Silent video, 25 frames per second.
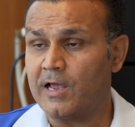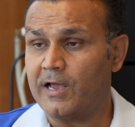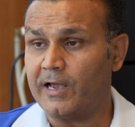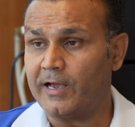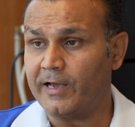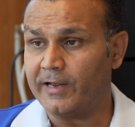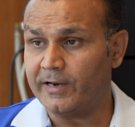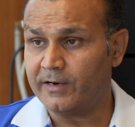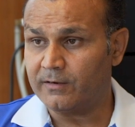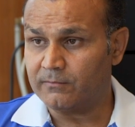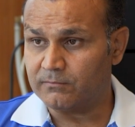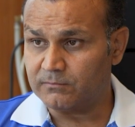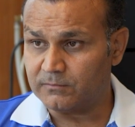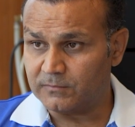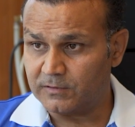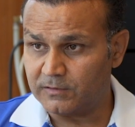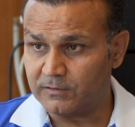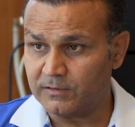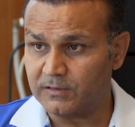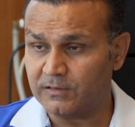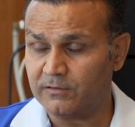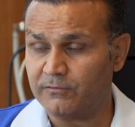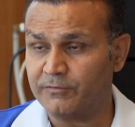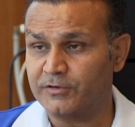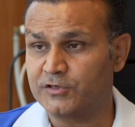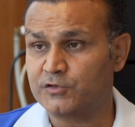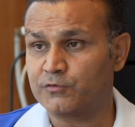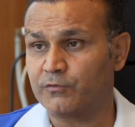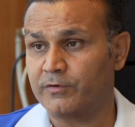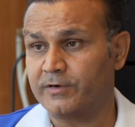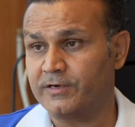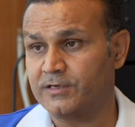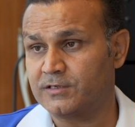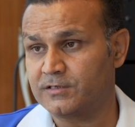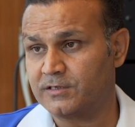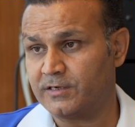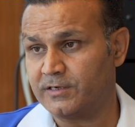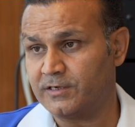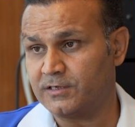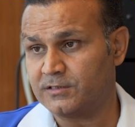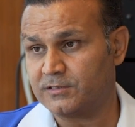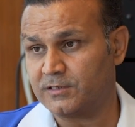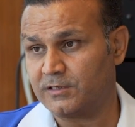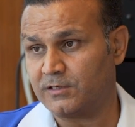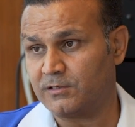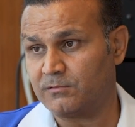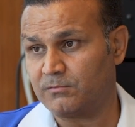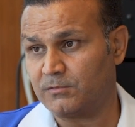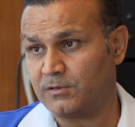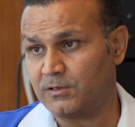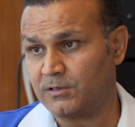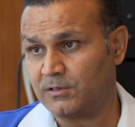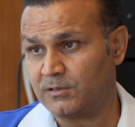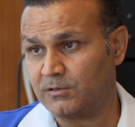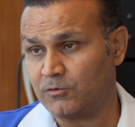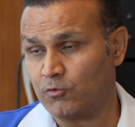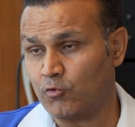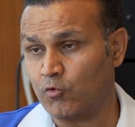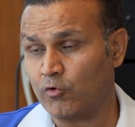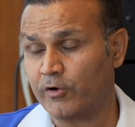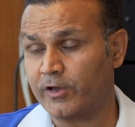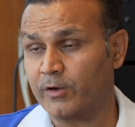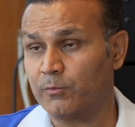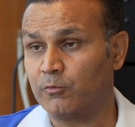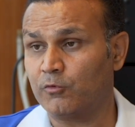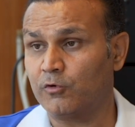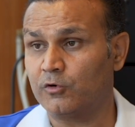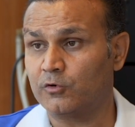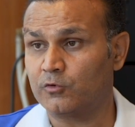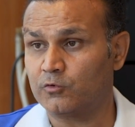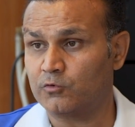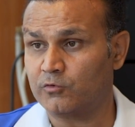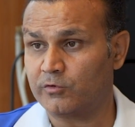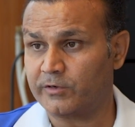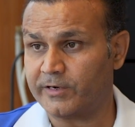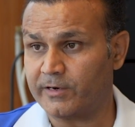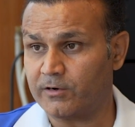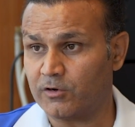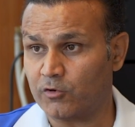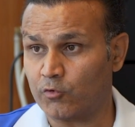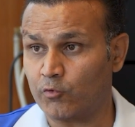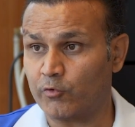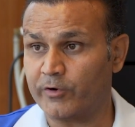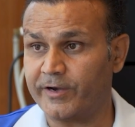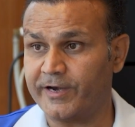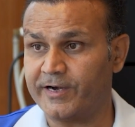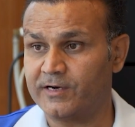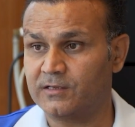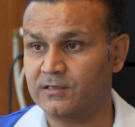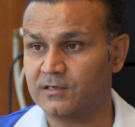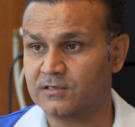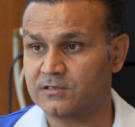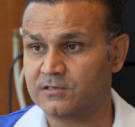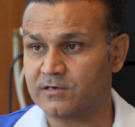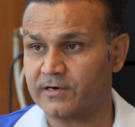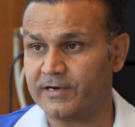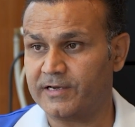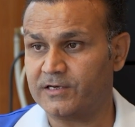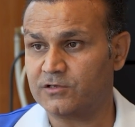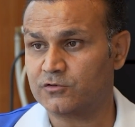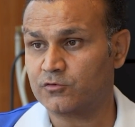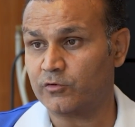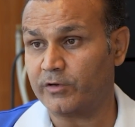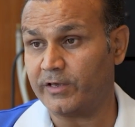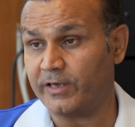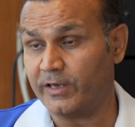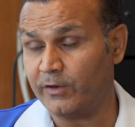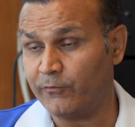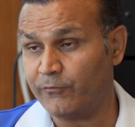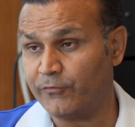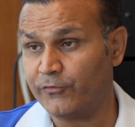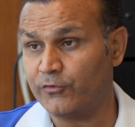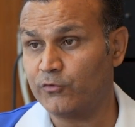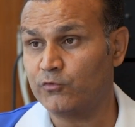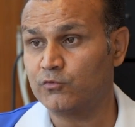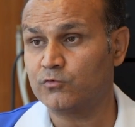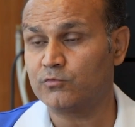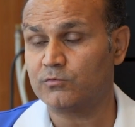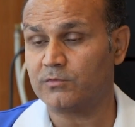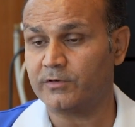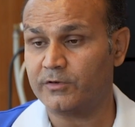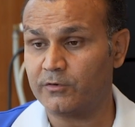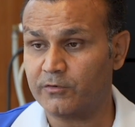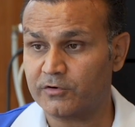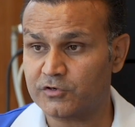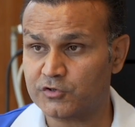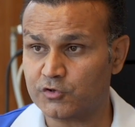and which one is a okay ball to rotate the strike. So if your